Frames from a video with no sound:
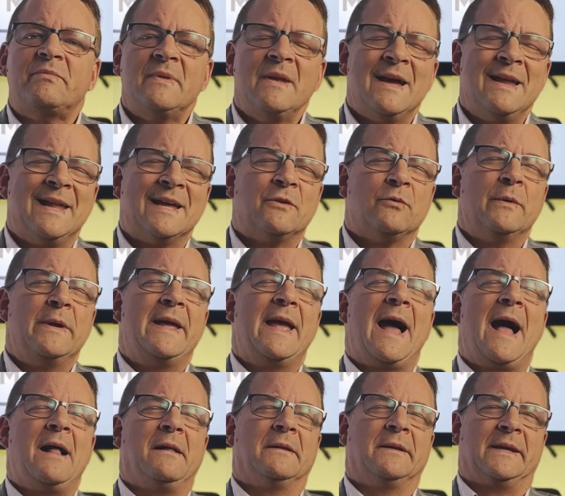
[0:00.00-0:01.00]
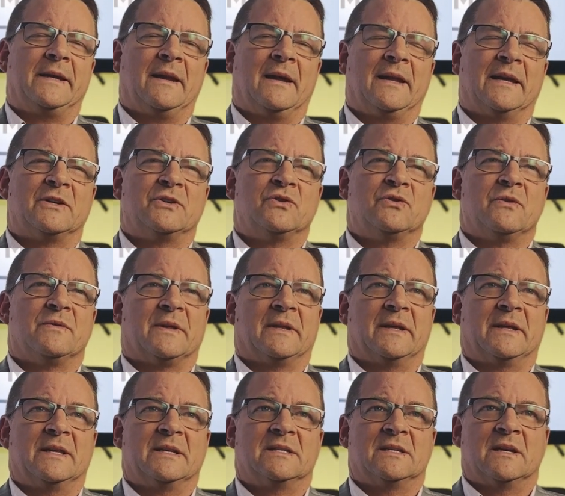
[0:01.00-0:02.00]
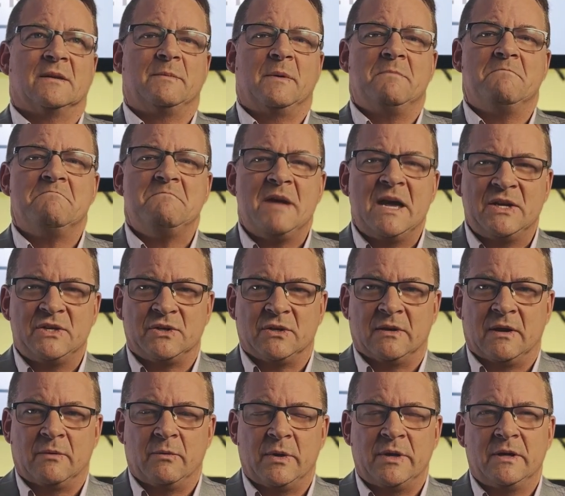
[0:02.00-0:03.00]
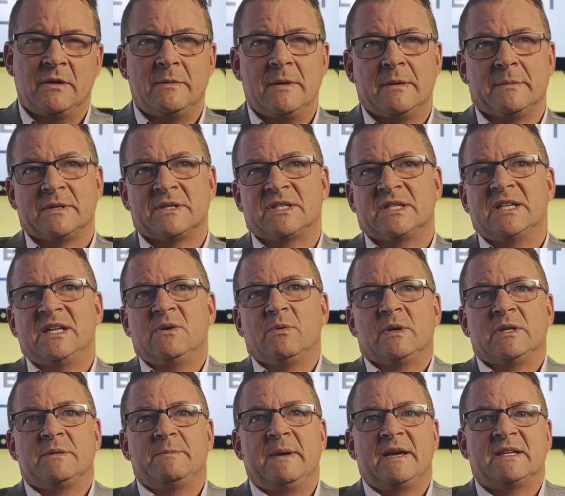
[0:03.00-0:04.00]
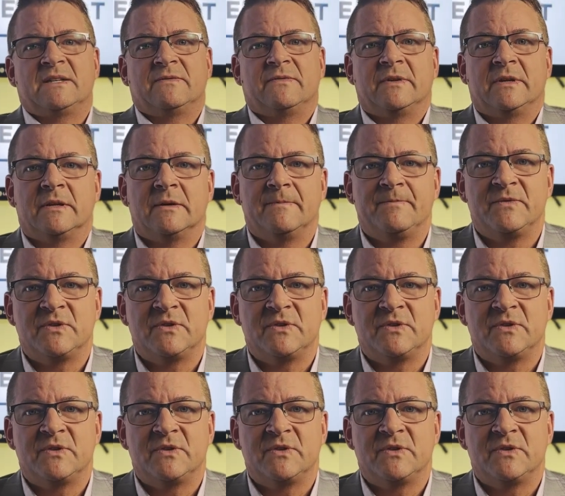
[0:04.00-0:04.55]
I like reality, I like truth, I like things that can be measured. I want you to be able to see what's best for you.